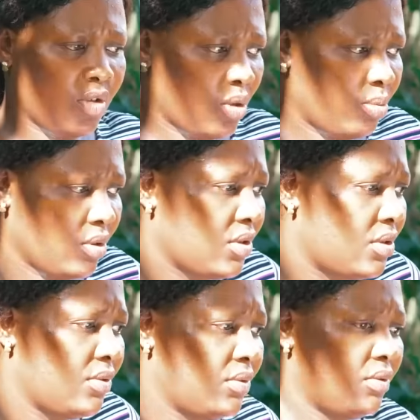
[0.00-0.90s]
in support. I'll
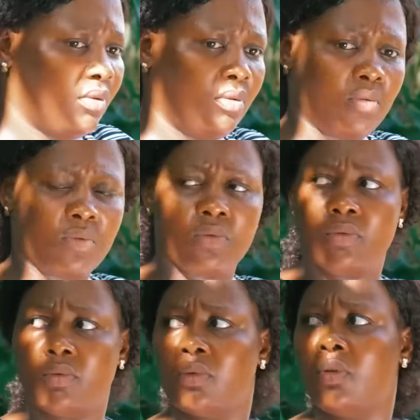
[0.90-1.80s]
buy sharp back home.
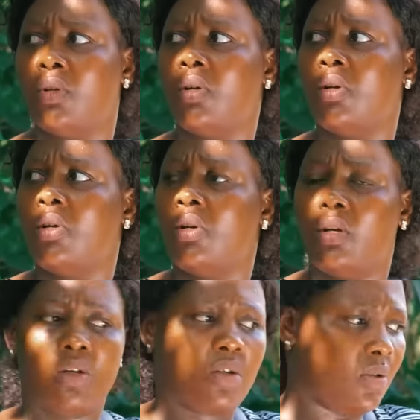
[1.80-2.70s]

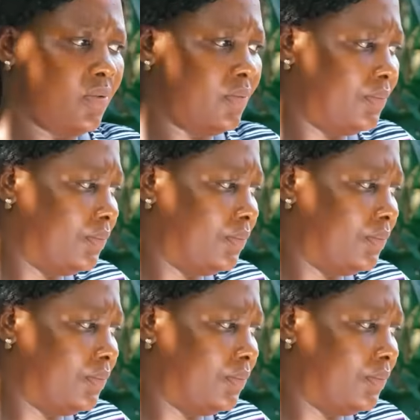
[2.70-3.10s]
Let me go.